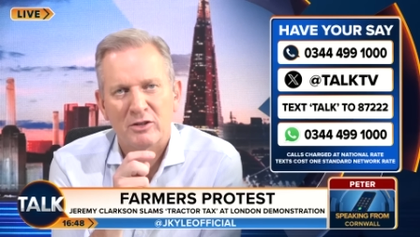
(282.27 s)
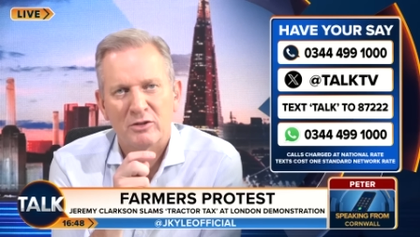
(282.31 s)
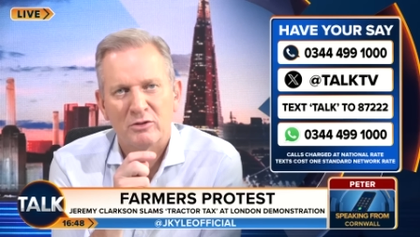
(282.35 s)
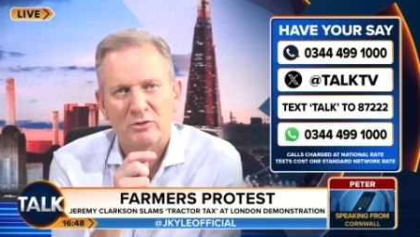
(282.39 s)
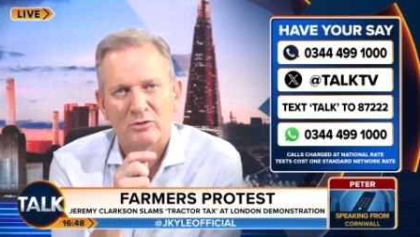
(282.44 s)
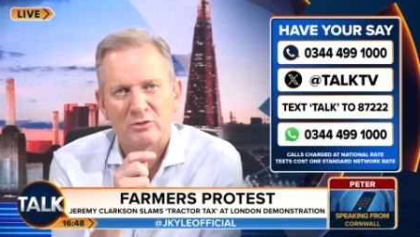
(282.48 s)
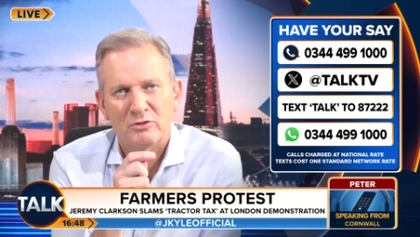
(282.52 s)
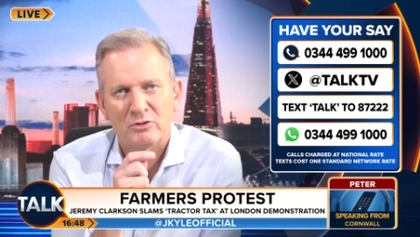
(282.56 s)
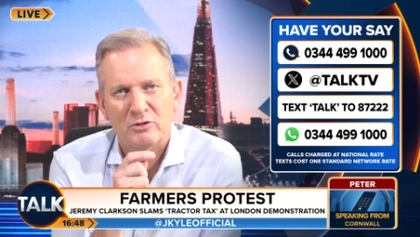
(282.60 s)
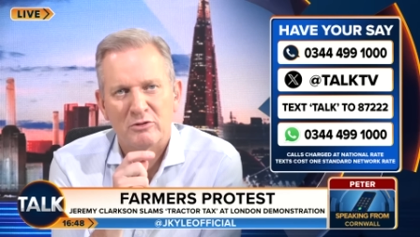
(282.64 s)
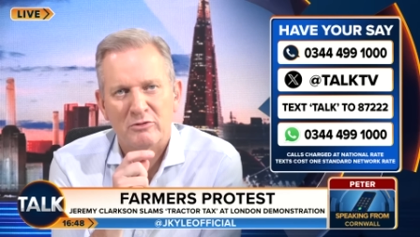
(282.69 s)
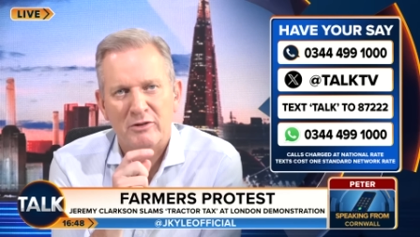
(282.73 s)

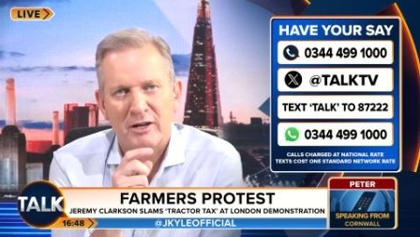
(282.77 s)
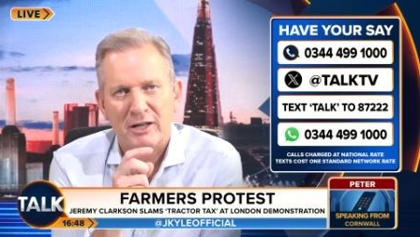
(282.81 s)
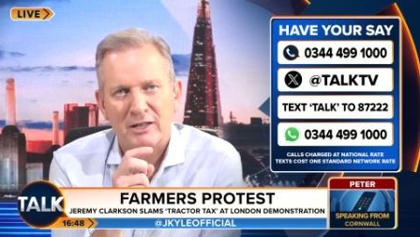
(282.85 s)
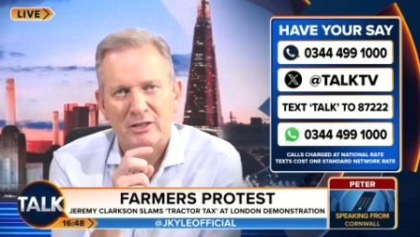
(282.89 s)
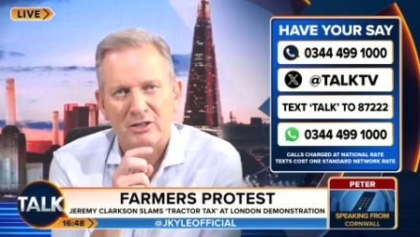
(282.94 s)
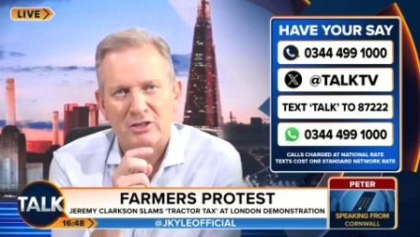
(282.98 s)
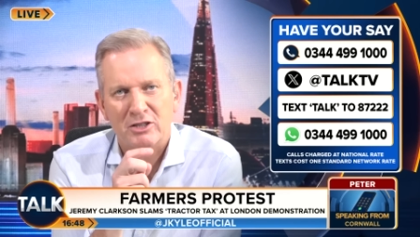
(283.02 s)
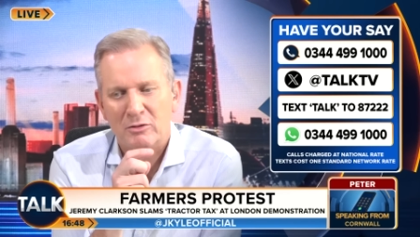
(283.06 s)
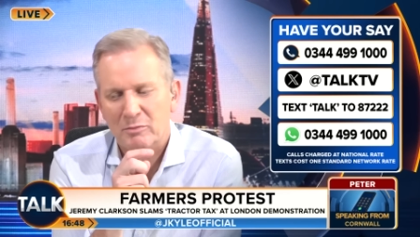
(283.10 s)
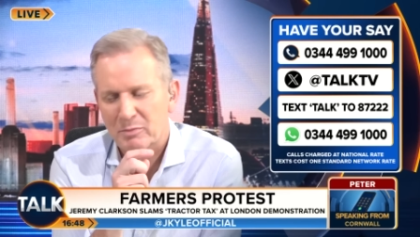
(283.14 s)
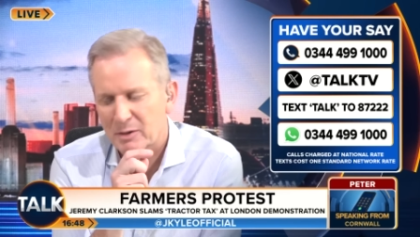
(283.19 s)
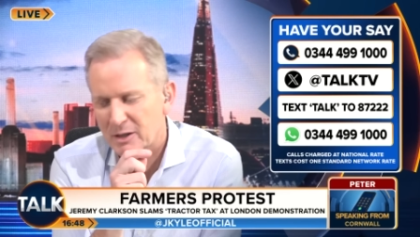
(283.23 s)
call to a radio
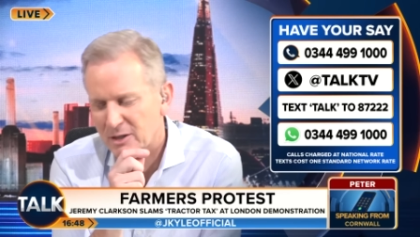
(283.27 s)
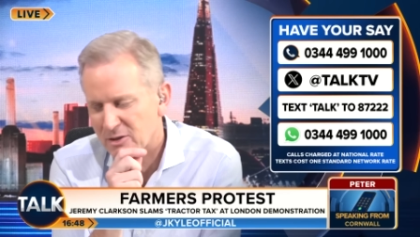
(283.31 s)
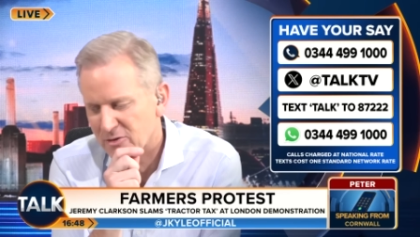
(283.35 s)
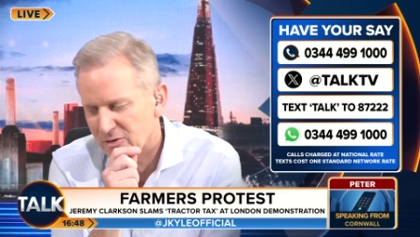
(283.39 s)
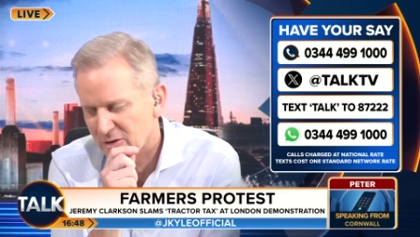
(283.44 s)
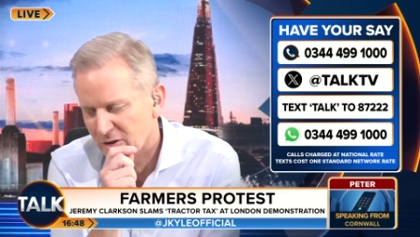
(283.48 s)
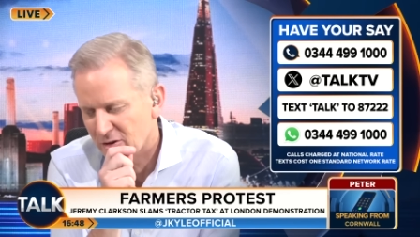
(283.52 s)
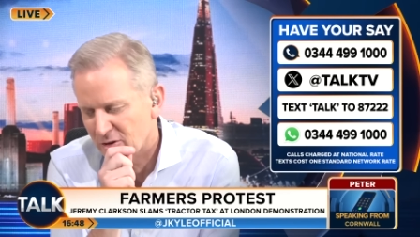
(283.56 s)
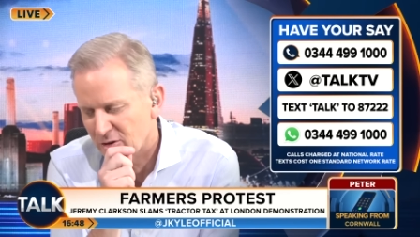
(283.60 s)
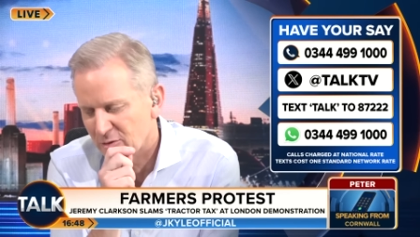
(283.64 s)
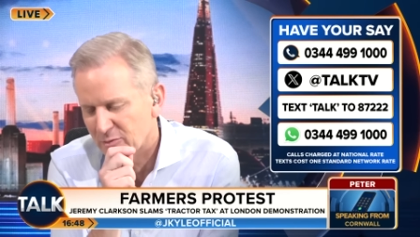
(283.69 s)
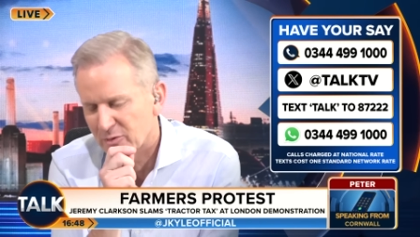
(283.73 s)
show. Peter
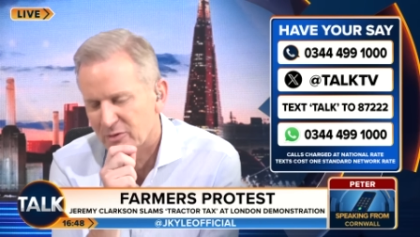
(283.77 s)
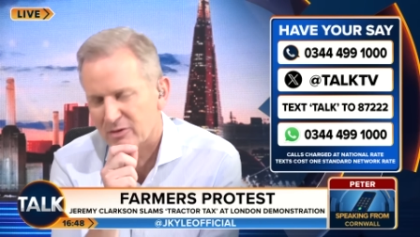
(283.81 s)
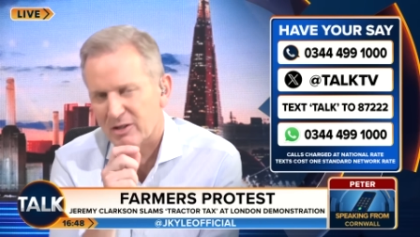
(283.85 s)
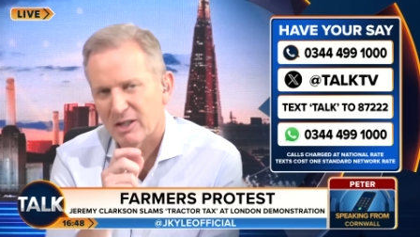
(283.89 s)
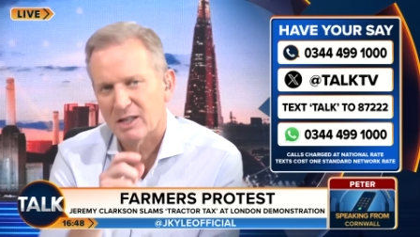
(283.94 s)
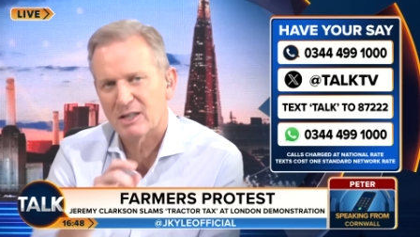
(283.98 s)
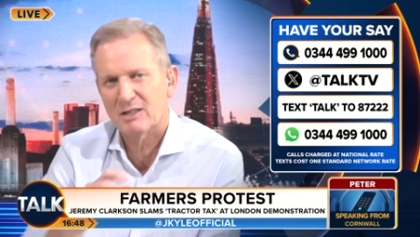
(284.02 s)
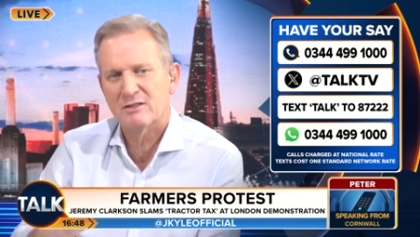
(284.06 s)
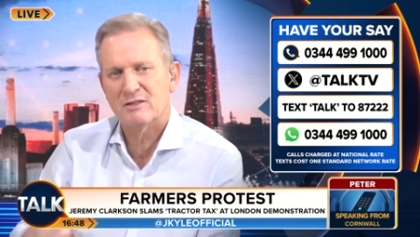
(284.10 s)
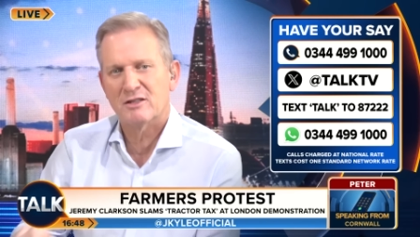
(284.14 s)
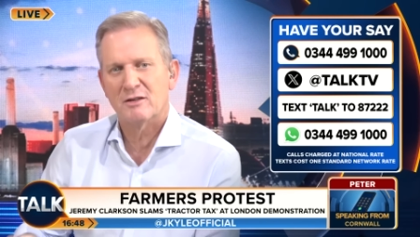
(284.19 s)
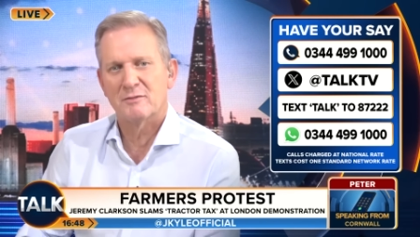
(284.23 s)
and Cornwall,
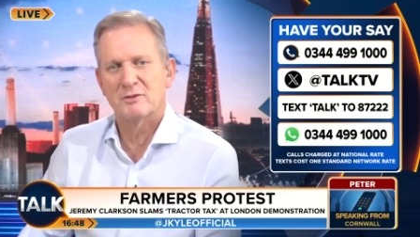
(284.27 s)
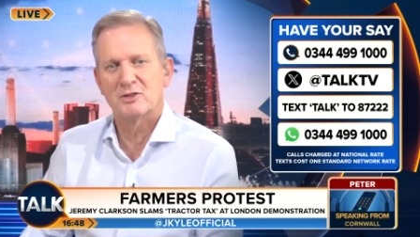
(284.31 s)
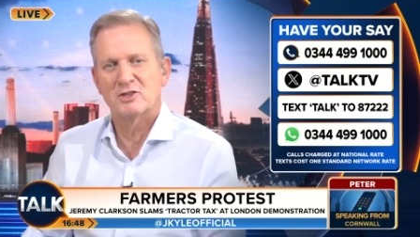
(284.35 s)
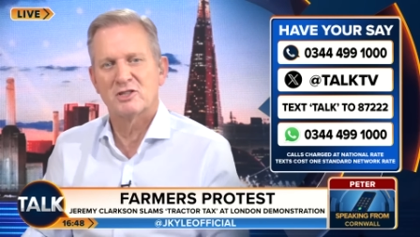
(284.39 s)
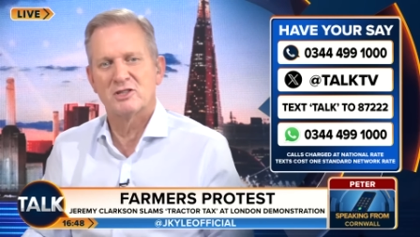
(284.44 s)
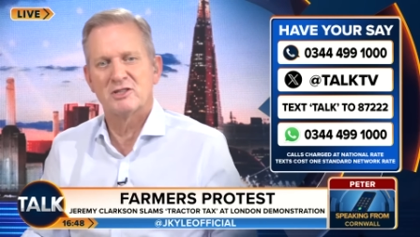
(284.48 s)
thank you so much